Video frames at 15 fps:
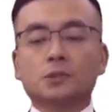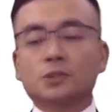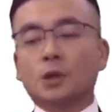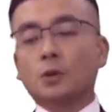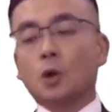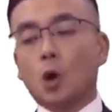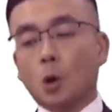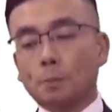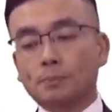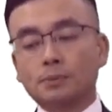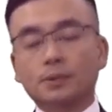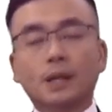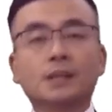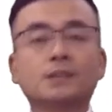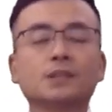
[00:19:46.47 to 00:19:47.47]
So
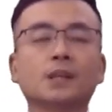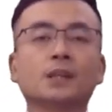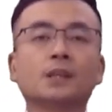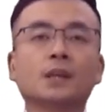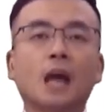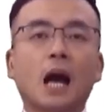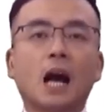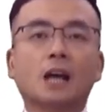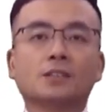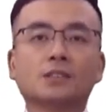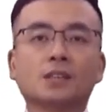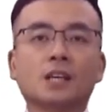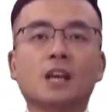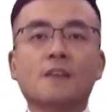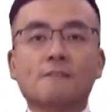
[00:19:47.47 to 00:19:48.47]
operating as
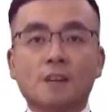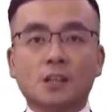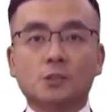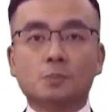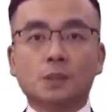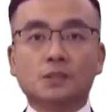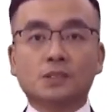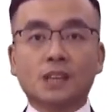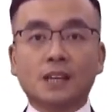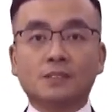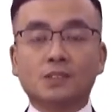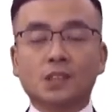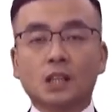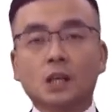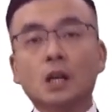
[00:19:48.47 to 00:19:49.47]
the investment
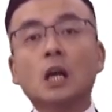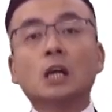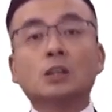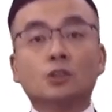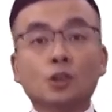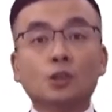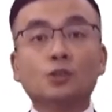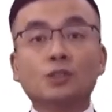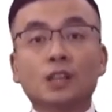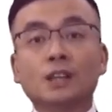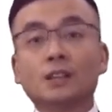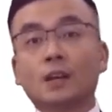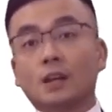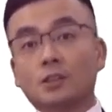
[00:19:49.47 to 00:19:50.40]
center using,